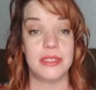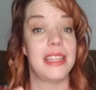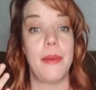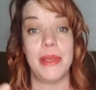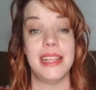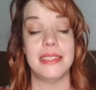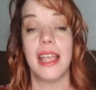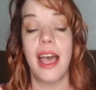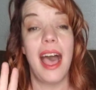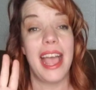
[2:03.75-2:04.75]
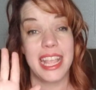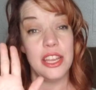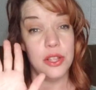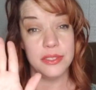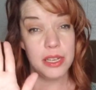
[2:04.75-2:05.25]
That means I can
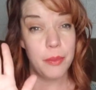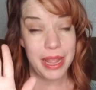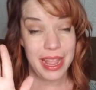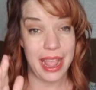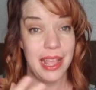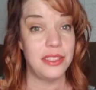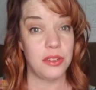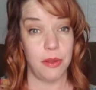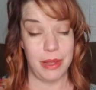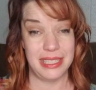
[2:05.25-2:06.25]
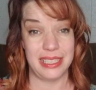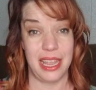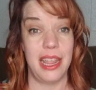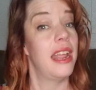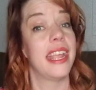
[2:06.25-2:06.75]
use it on my hands or on my
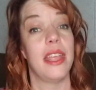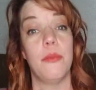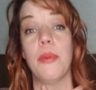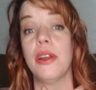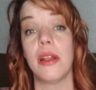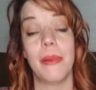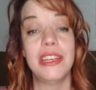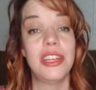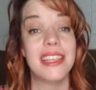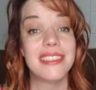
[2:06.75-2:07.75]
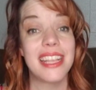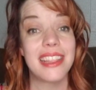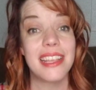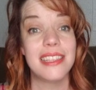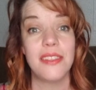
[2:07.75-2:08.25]
skin. I can put it on my chest like
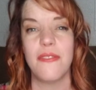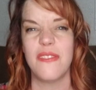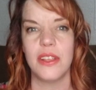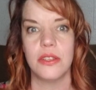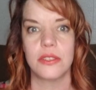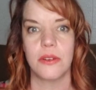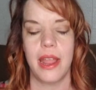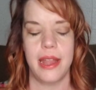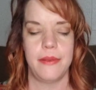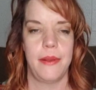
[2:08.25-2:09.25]
this. Feels great.